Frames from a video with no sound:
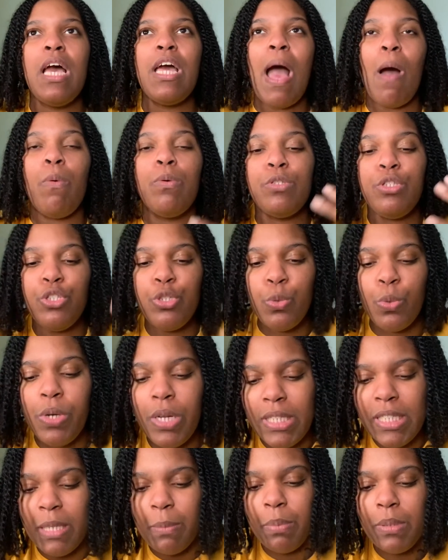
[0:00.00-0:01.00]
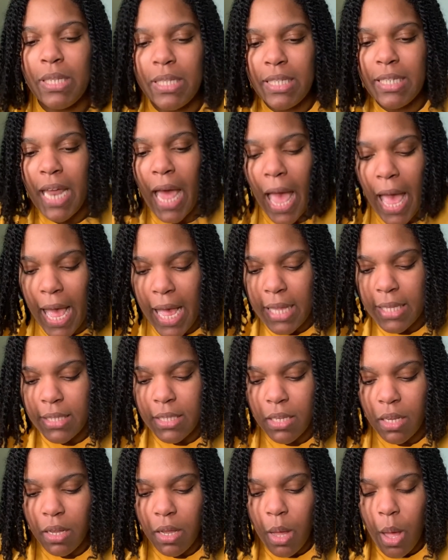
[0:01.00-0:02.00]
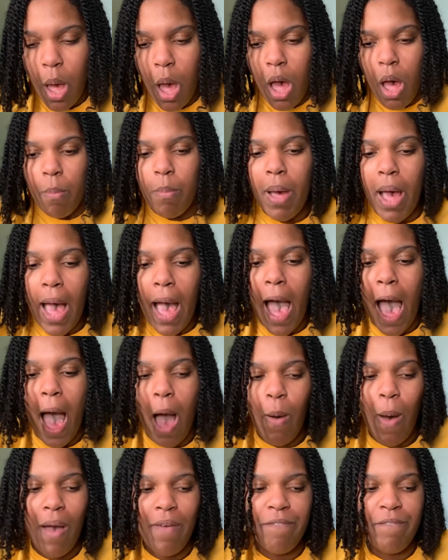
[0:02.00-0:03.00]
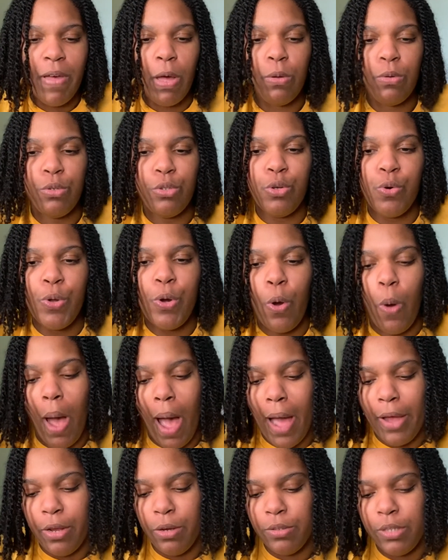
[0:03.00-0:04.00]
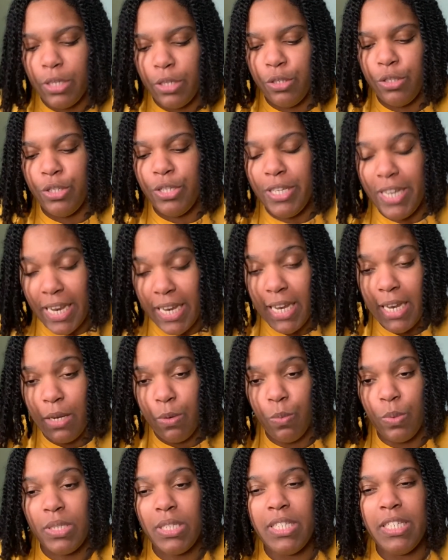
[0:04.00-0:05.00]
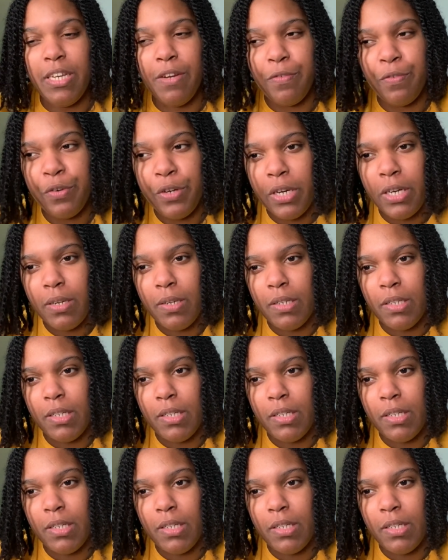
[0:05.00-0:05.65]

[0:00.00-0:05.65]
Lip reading: I was doing the simplest task, but how I felt doing it, or how I usually did it, was different.